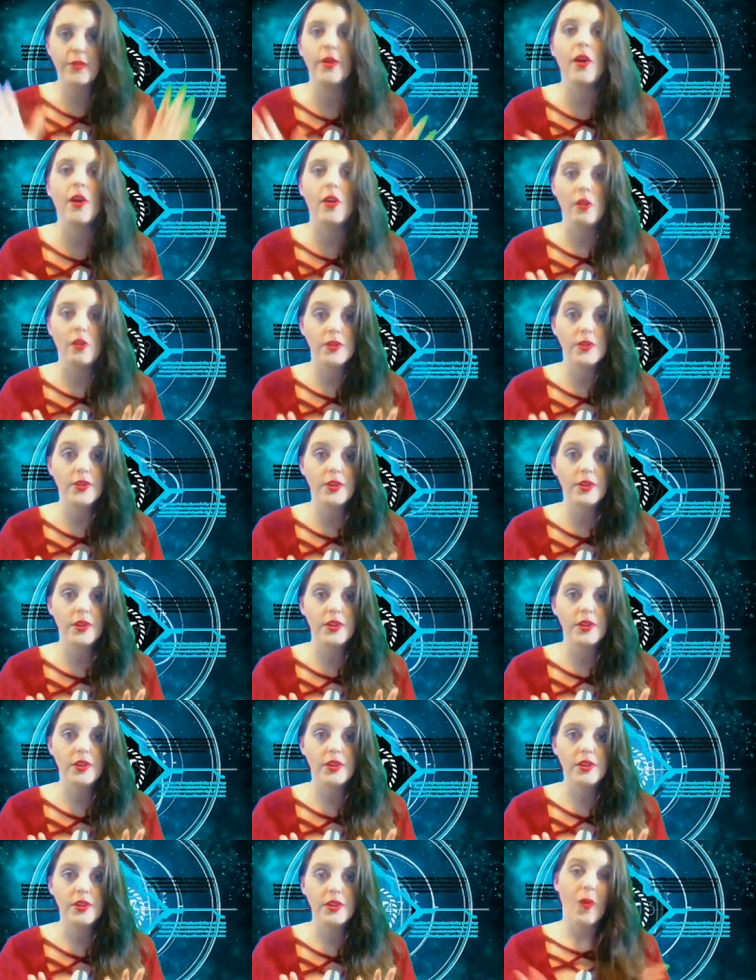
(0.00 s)
cult
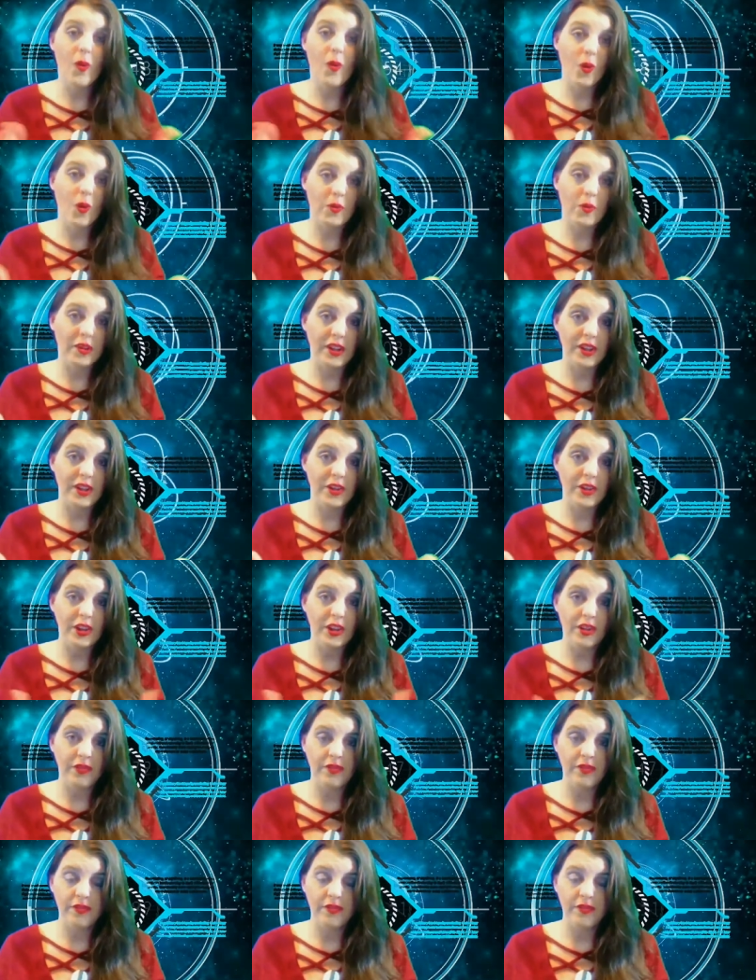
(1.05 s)
or religion.